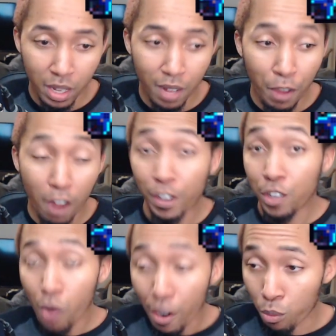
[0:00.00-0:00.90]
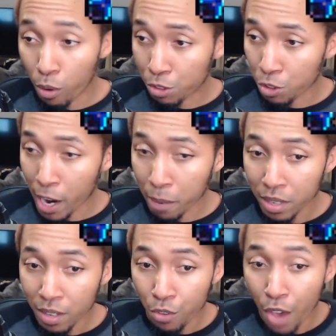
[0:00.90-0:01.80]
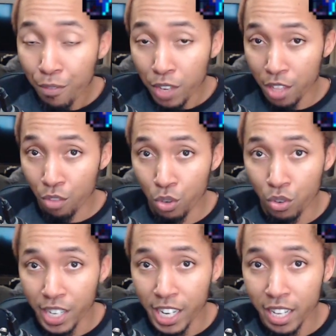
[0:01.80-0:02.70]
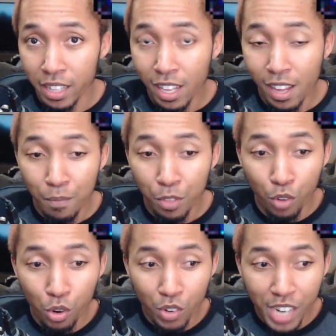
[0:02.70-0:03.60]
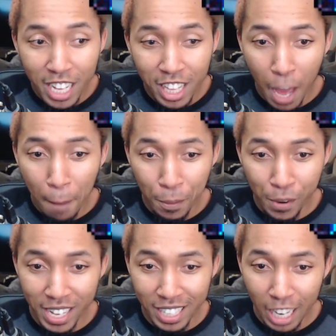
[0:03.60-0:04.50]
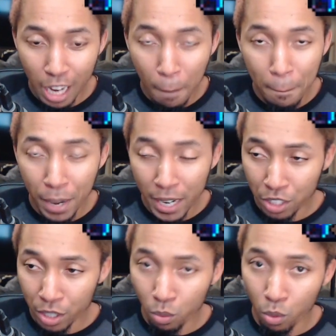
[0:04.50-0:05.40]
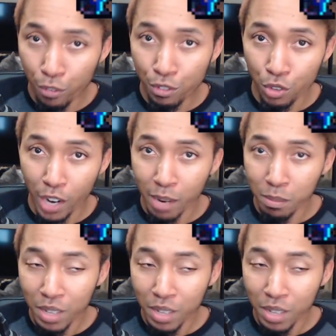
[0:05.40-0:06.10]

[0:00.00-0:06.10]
Now, if I don't have a wolf trap, you have to get the Root Grenade. The Root Grenade at that point is like a budget wolf trap.